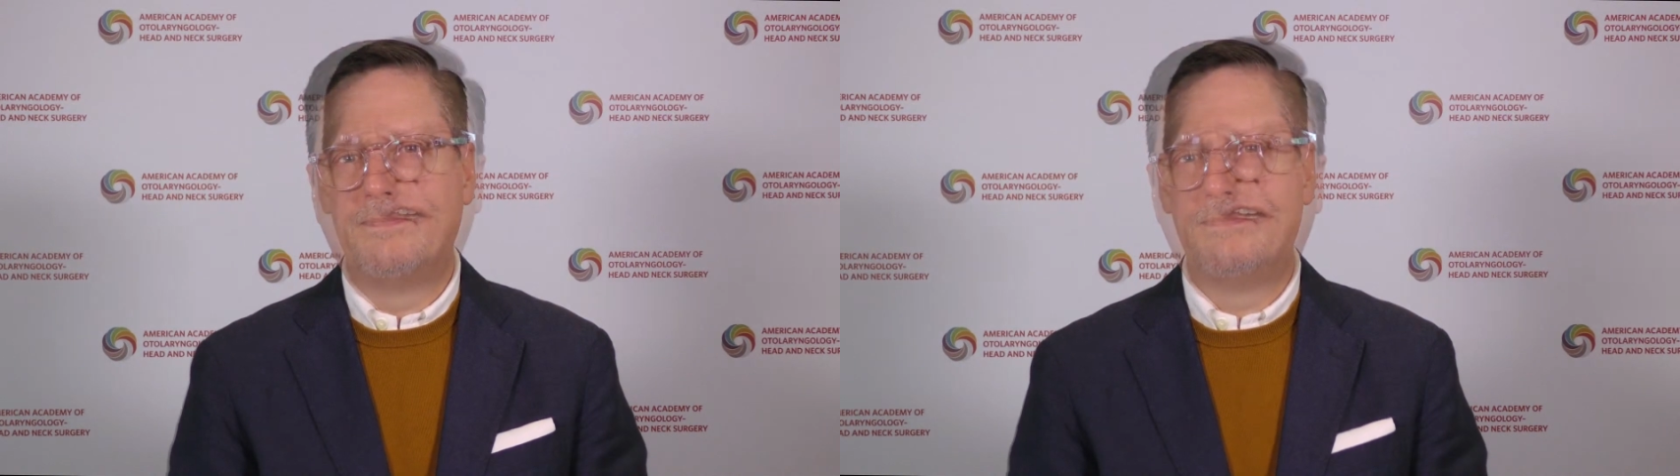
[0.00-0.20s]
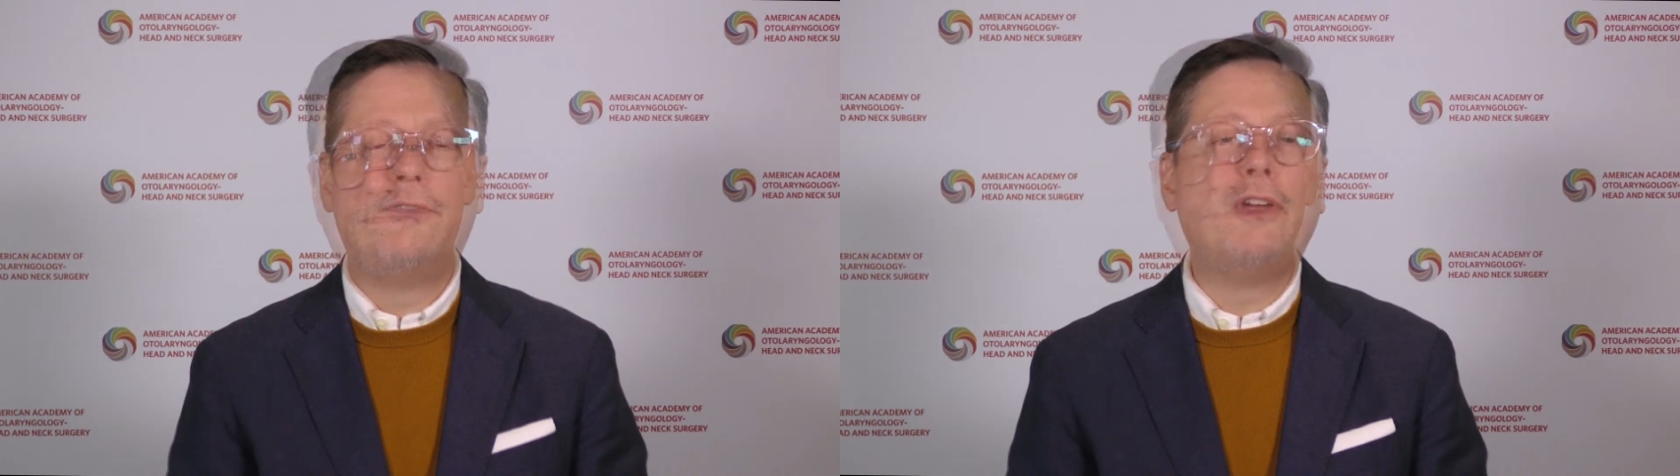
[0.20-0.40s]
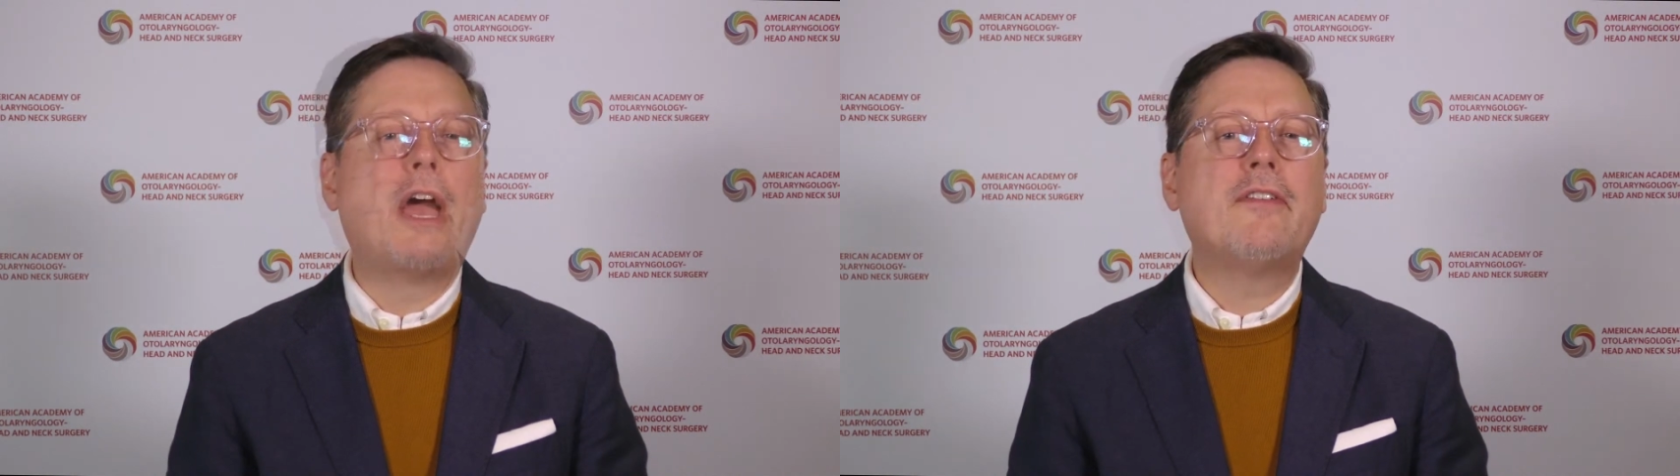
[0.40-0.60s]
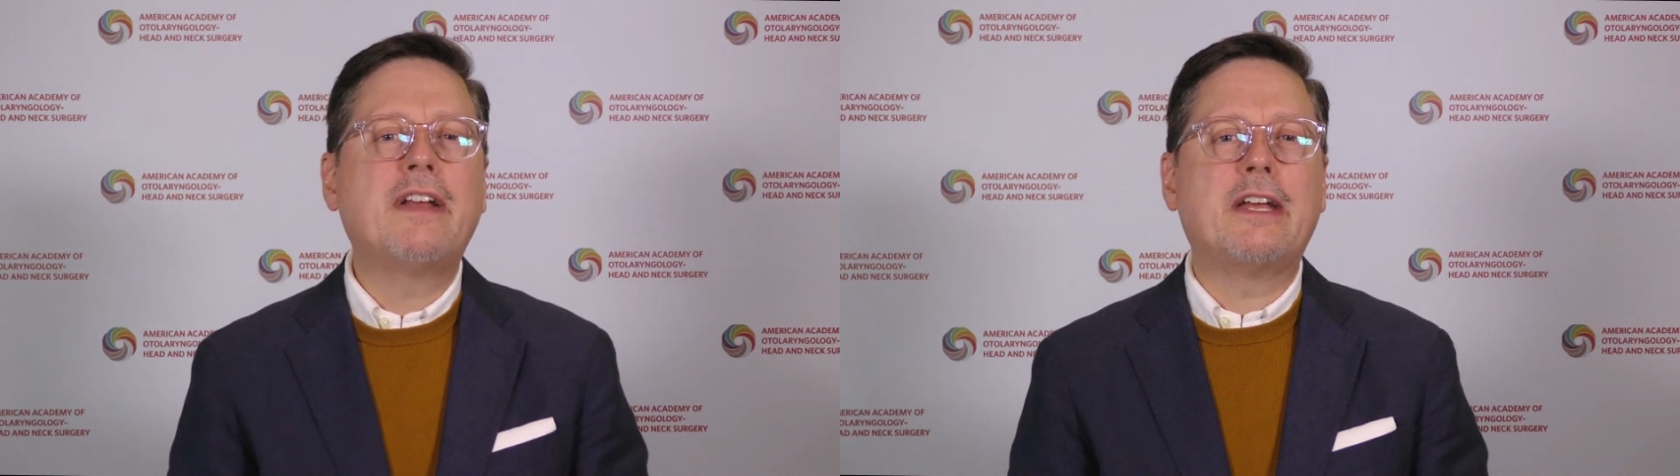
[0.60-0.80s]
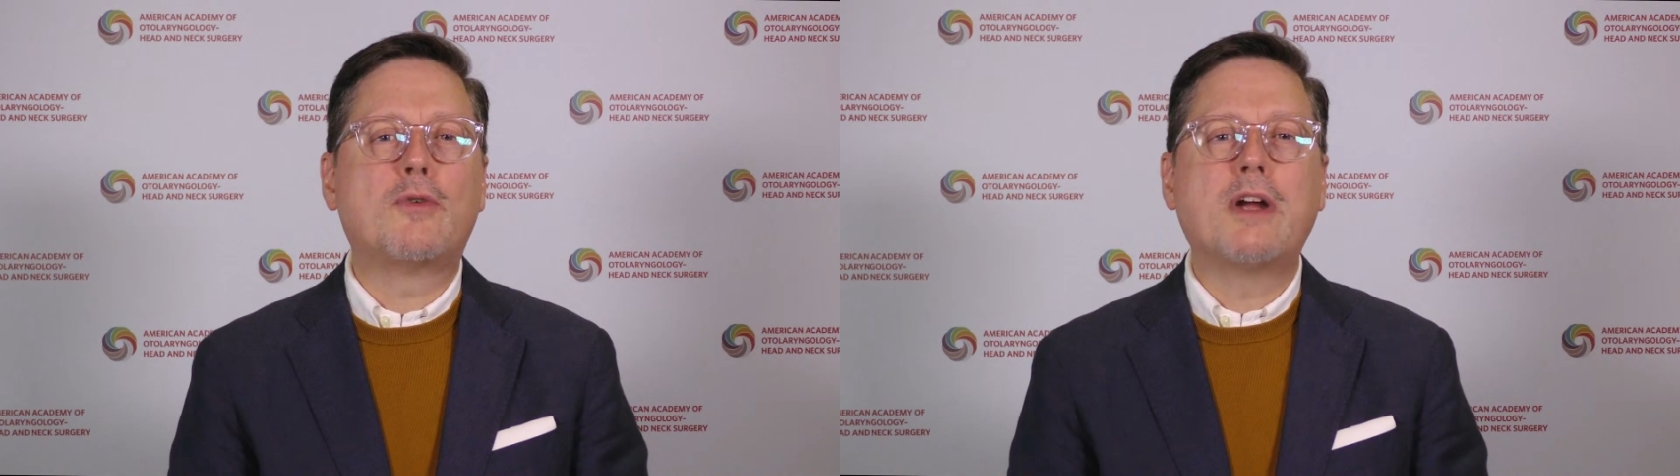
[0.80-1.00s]
If you have
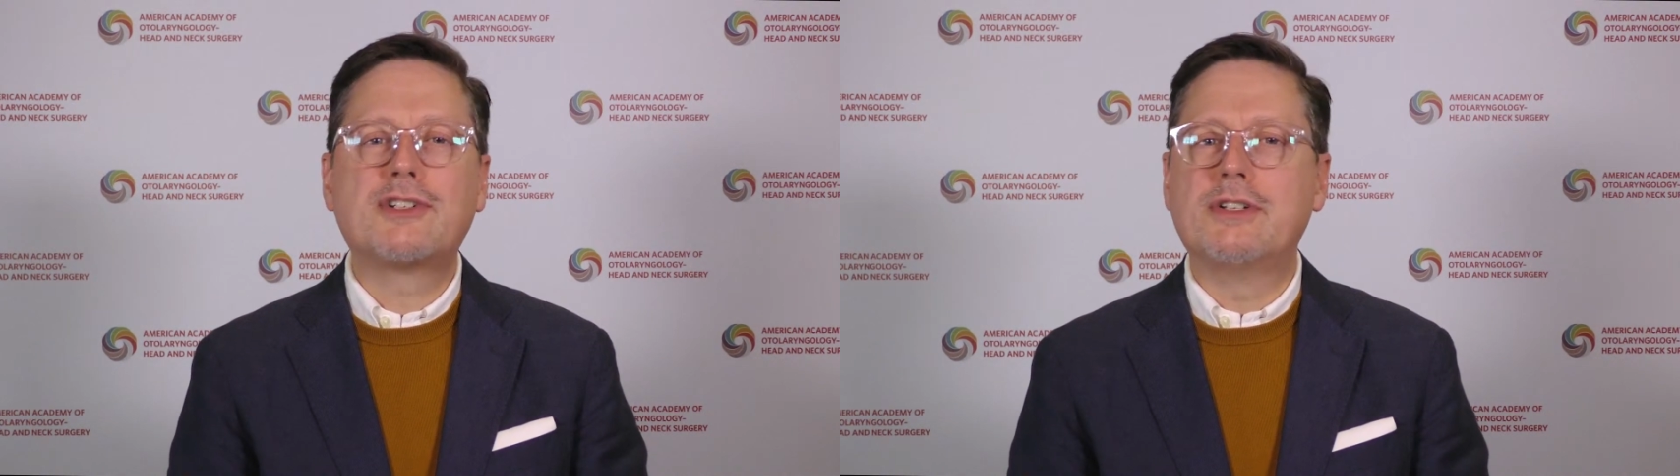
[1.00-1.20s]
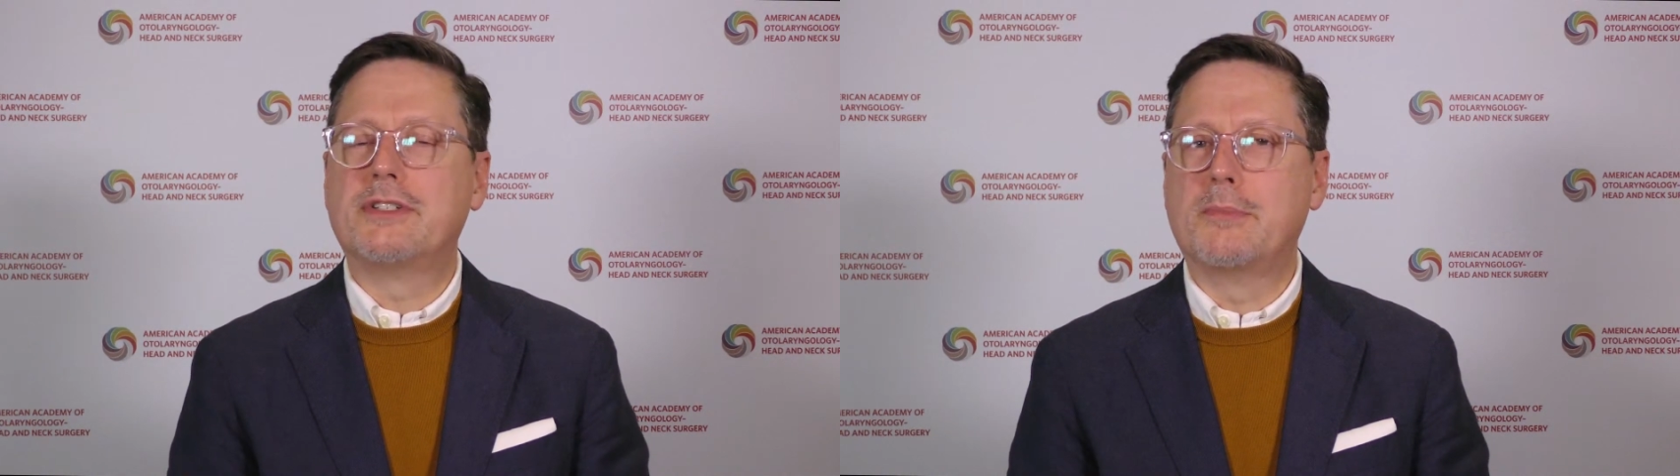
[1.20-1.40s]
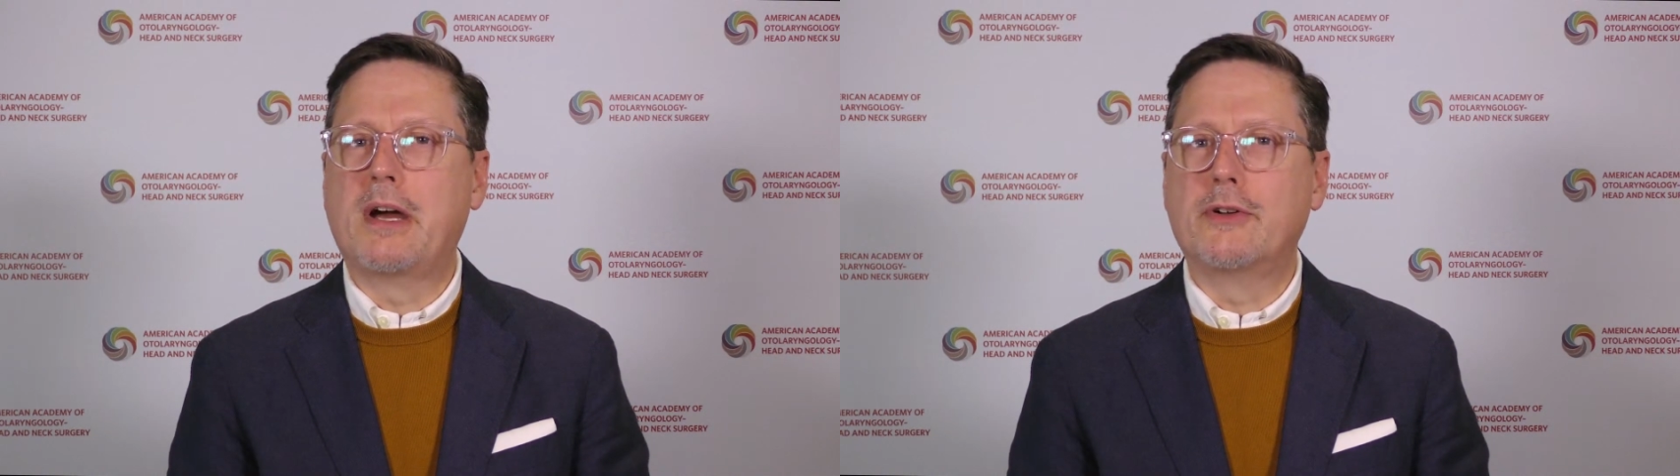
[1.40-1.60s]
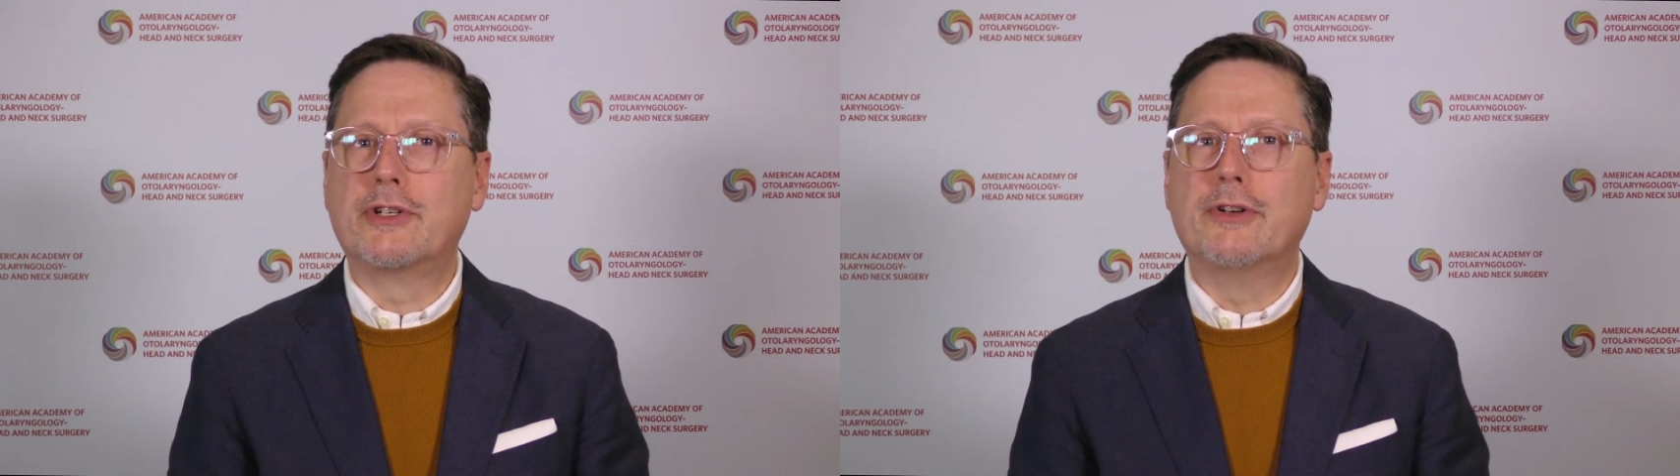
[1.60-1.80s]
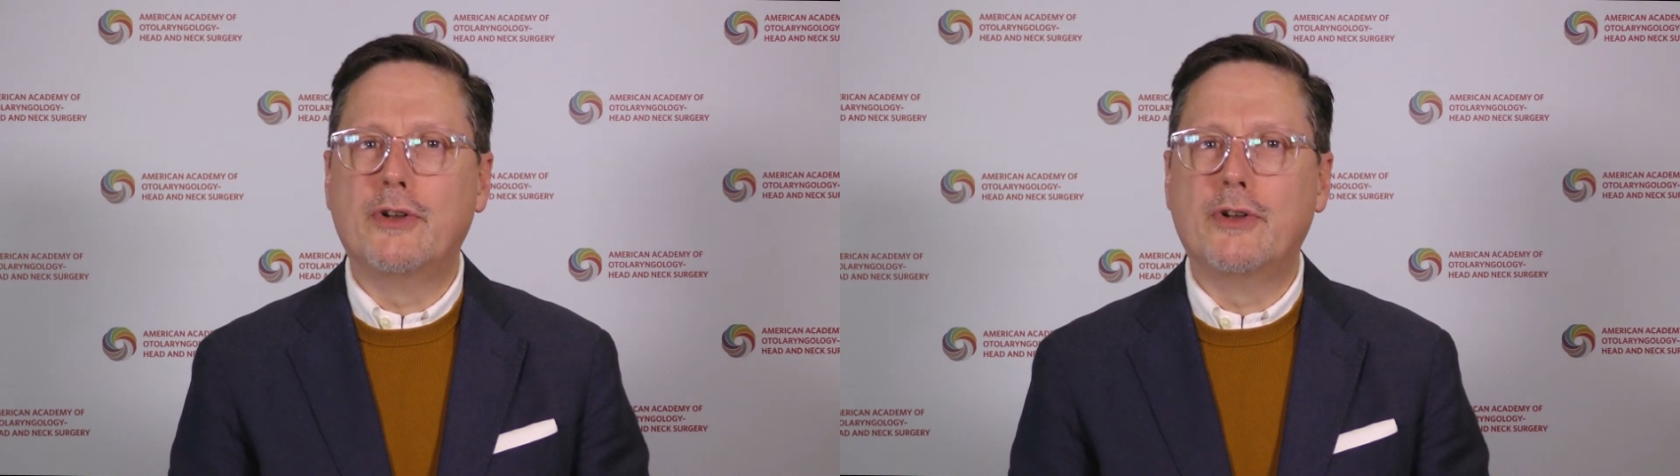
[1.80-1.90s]
any questions about your